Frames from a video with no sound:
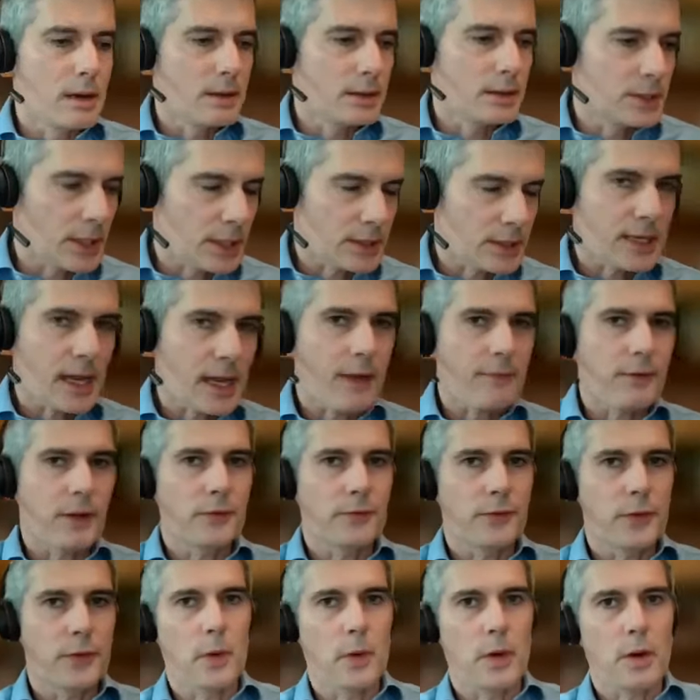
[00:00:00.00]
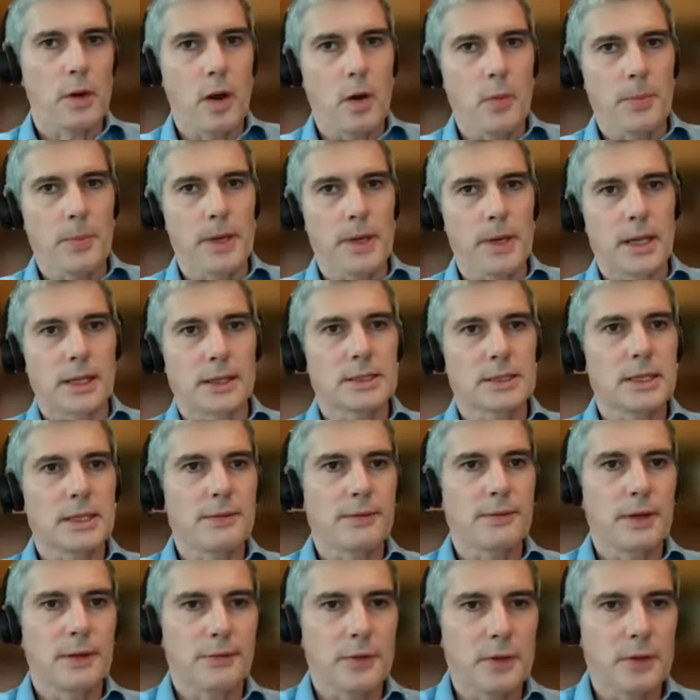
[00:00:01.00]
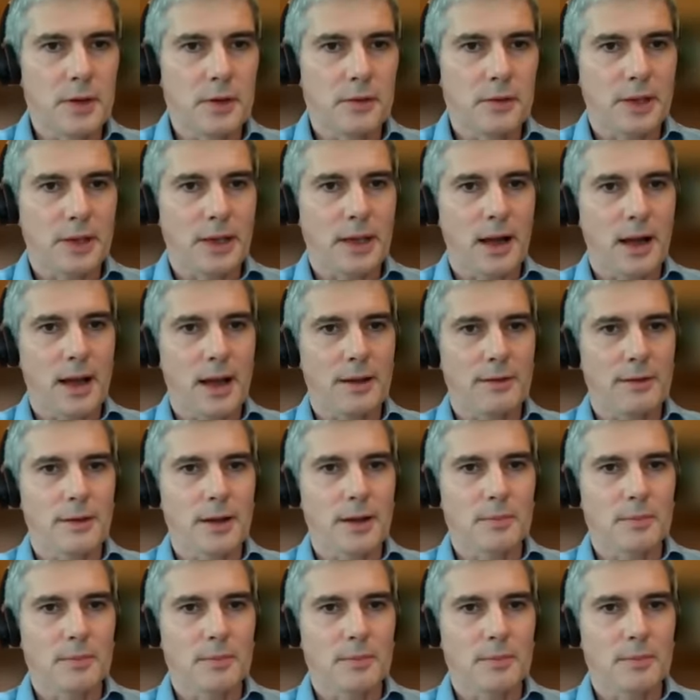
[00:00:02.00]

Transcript: just having fewer openings, even if you don't get higher